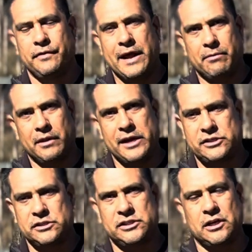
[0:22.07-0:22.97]
that
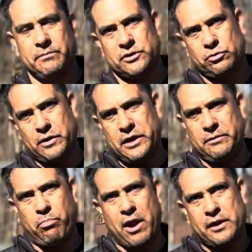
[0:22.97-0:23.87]
relationship
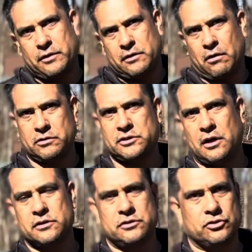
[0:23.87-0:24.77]
between breaking the dog's
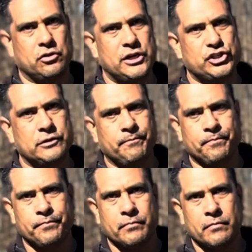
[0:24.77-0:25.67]
concentration
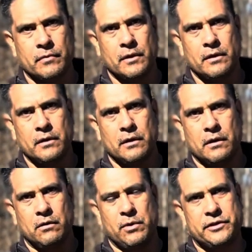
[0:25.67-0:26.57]

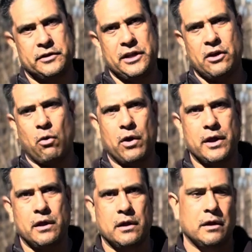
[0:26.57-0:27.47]
with the
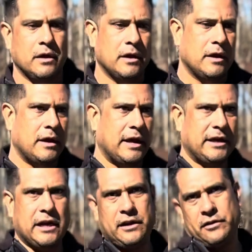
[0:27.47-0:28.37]
decoy
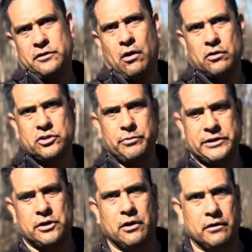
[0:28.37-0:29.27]
and getting the dog to
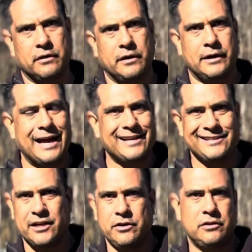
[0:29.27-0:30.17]
return. And I can
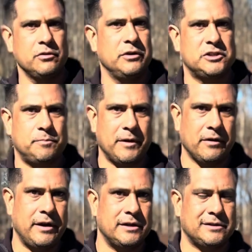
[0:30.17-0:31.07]
tell you through
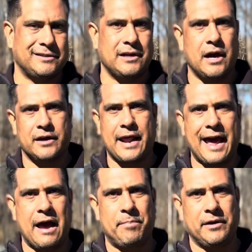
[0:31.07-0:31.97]
experience, it's not going to
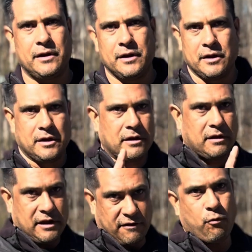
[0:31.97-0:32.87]
happen.
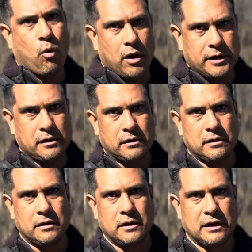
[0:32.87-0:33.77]

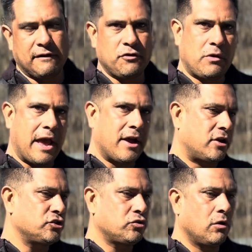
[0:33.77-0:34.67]
If you can't
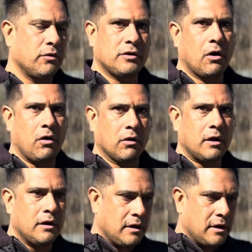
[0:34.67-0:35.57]
control the dog